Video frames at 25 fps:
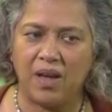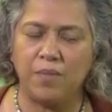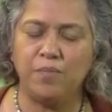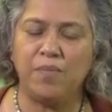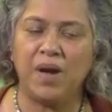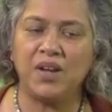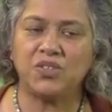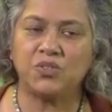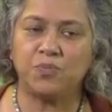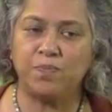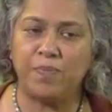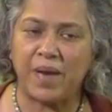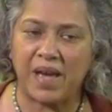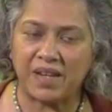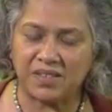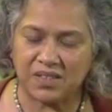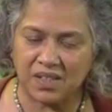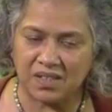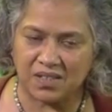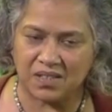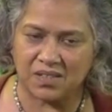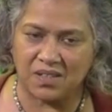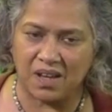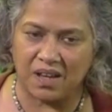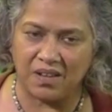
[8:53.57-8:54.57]
and much
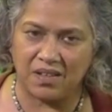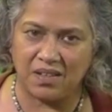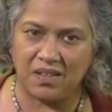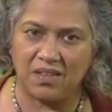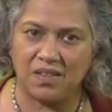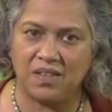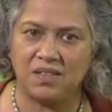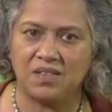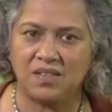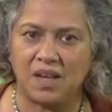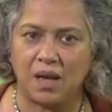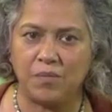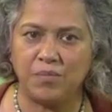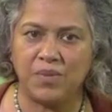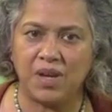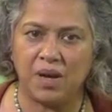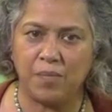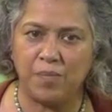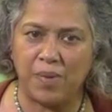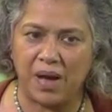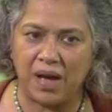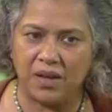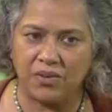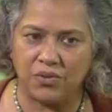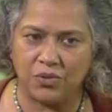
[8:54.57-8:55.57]
better study than
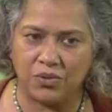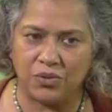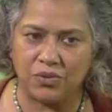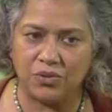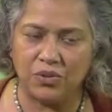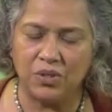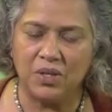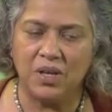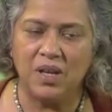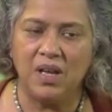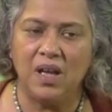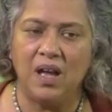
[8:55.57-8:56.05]
Samia Bano,